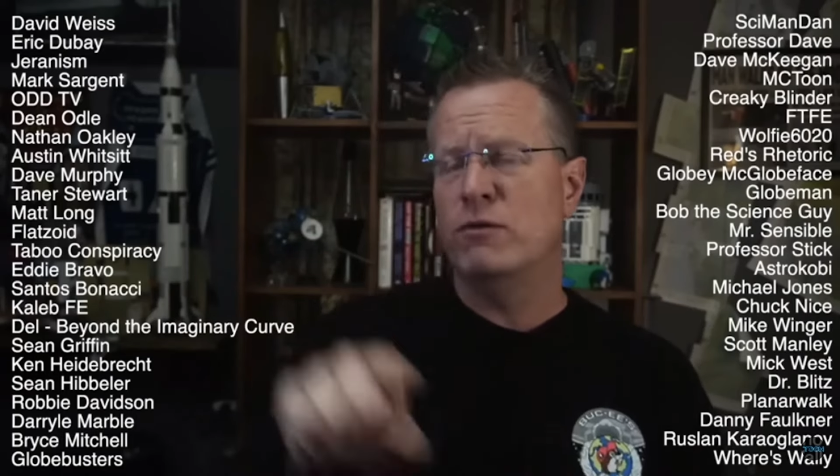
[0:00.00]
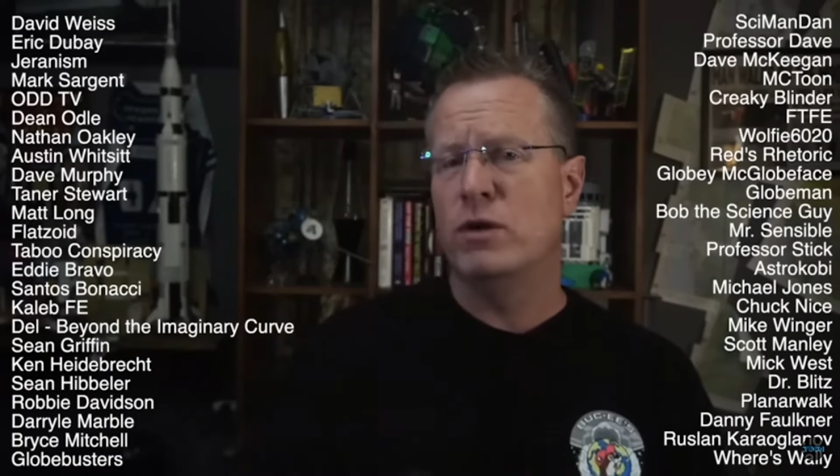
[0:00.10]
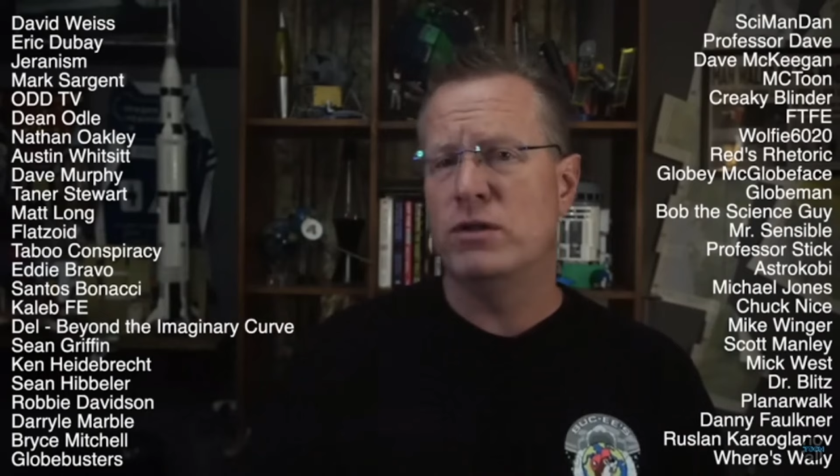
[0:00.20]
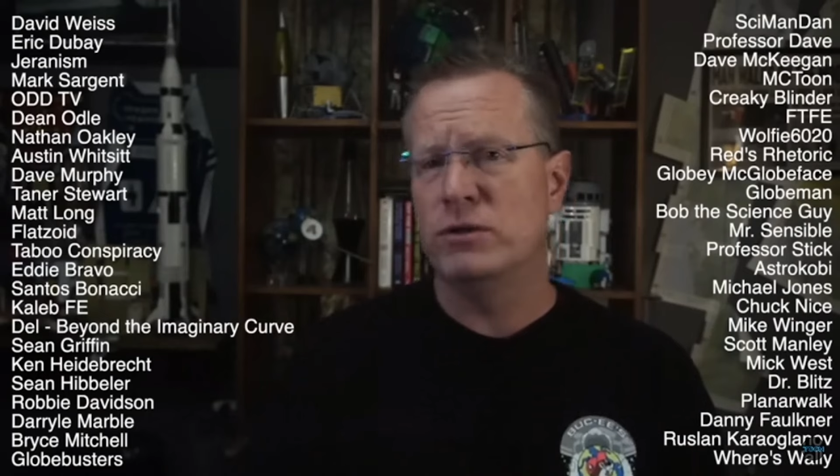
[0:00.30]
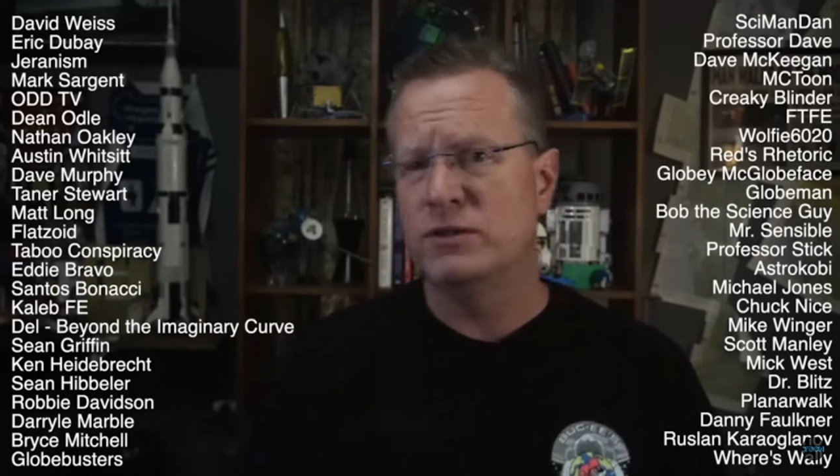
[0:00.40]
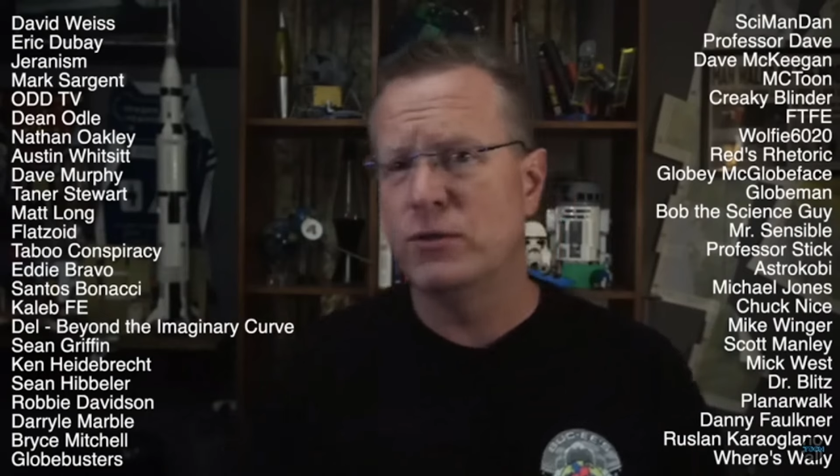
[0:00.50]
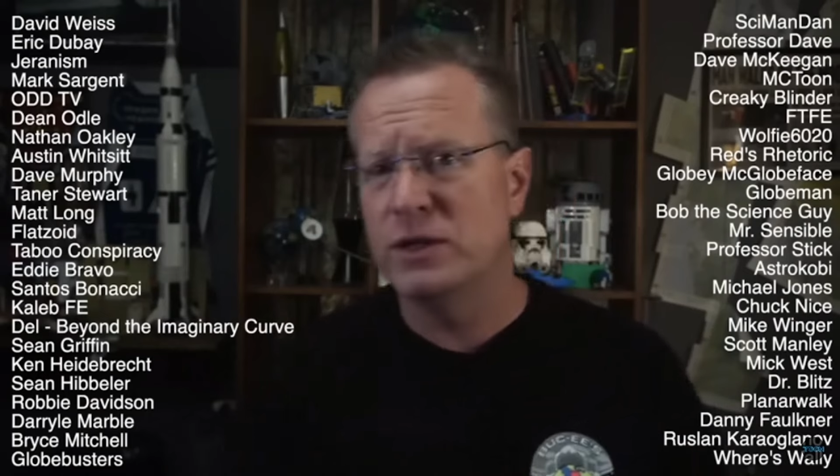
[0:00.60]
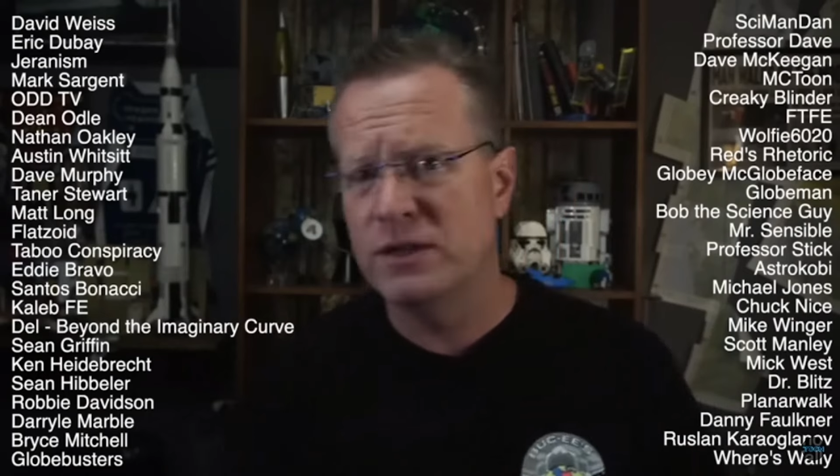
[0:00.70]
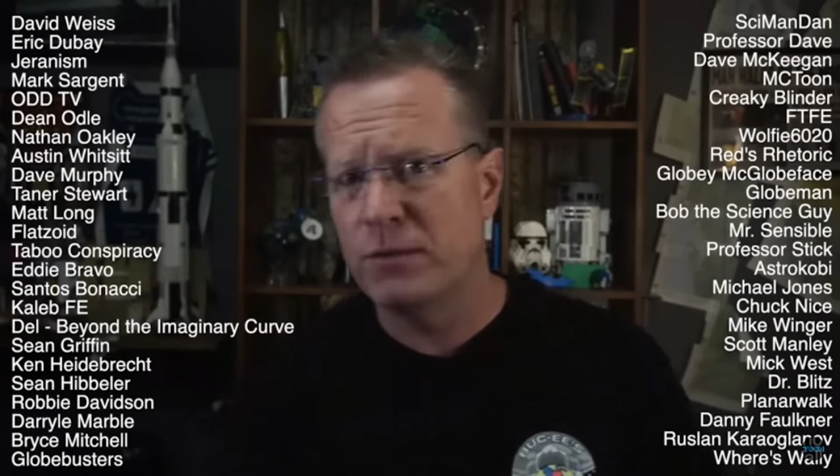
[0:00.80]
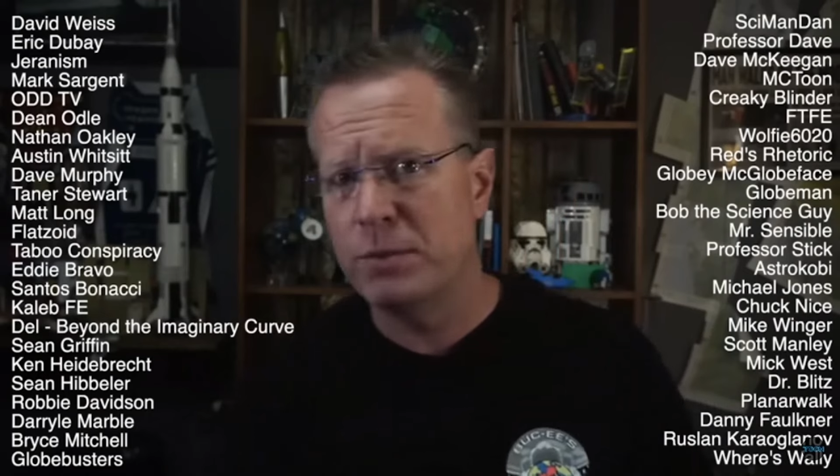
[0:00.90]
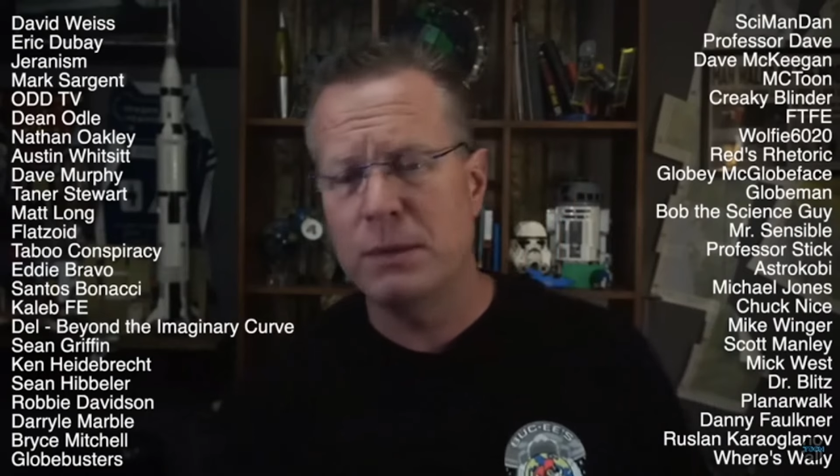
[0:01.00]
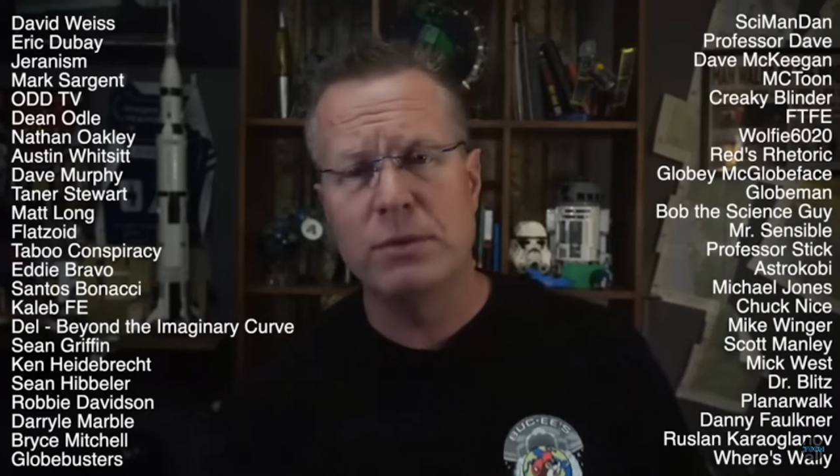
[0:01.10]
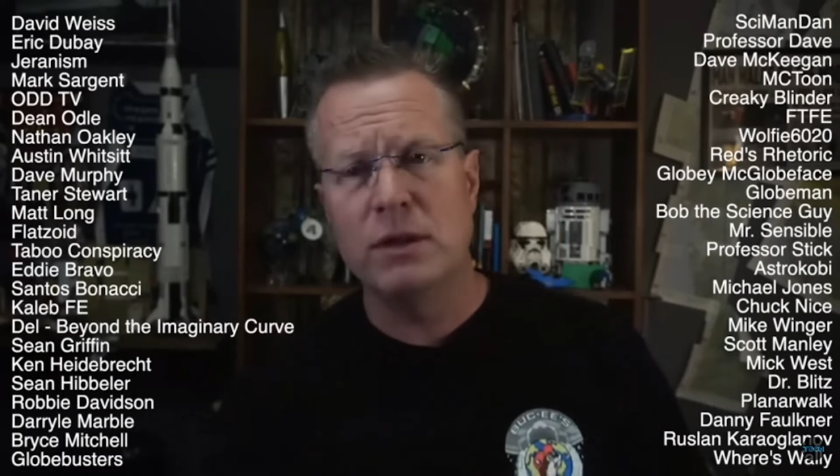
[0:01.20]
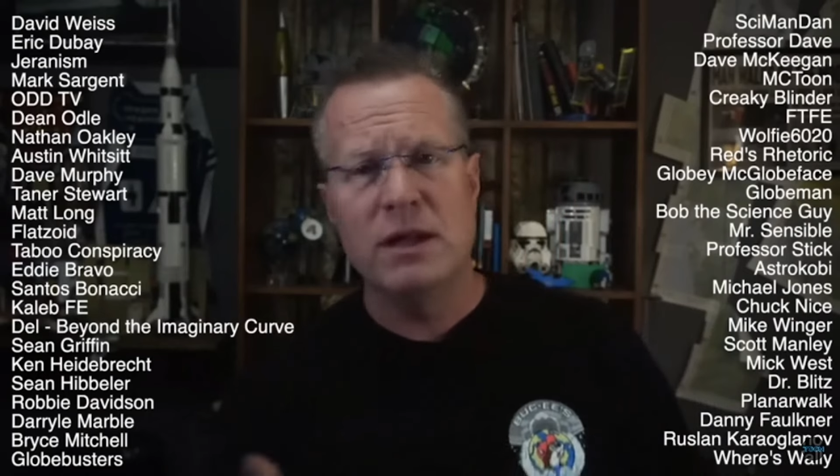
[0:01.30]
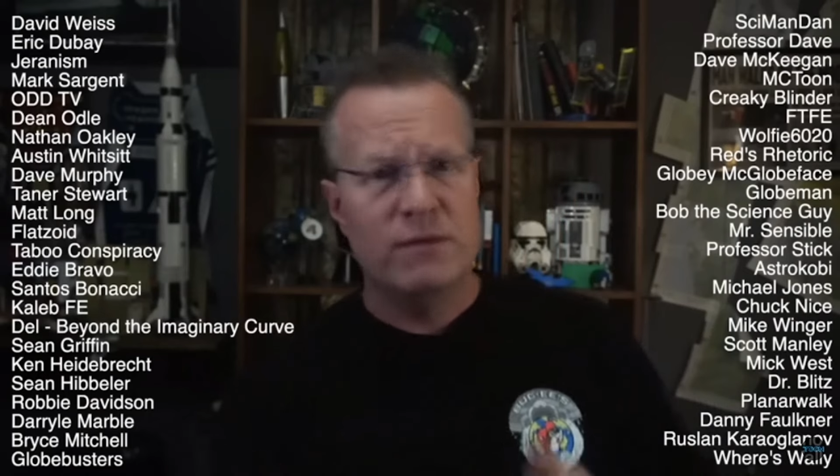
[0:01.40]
one of those 47 people,